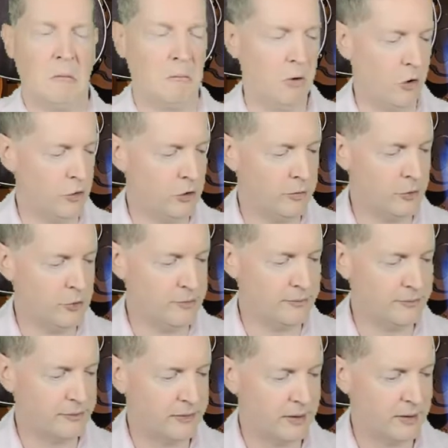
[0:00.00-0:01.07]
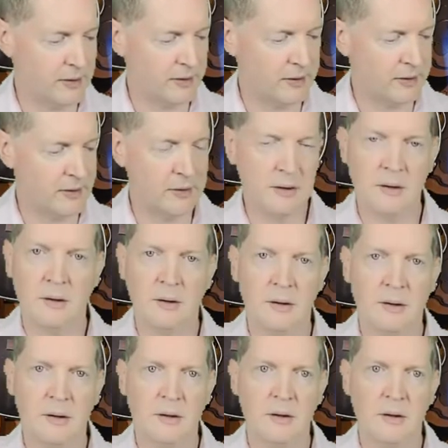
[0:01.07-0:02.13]
Horrible.
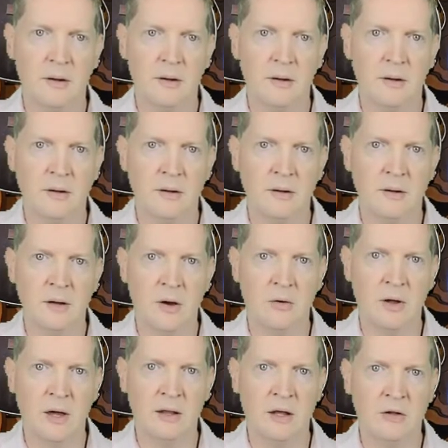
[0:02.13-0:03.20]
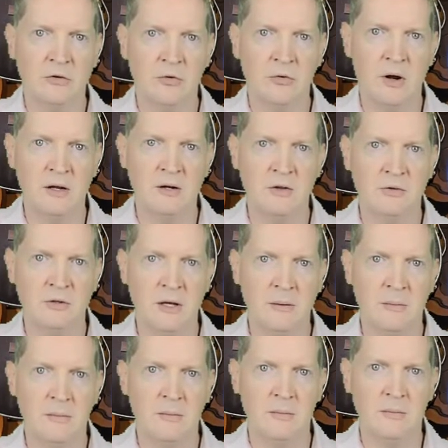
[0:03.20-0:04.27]
Okay, that's great, isn't it?
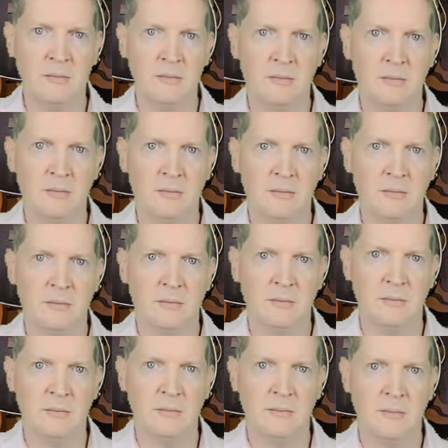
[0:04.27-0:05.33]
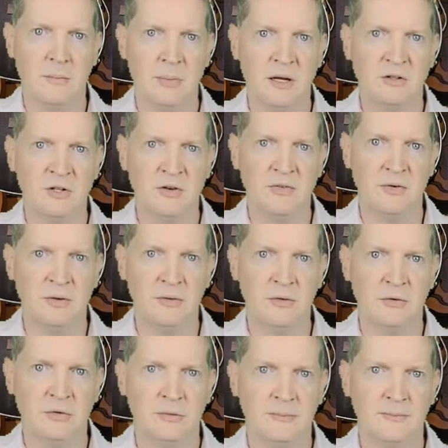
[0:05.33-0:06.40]
Big difference.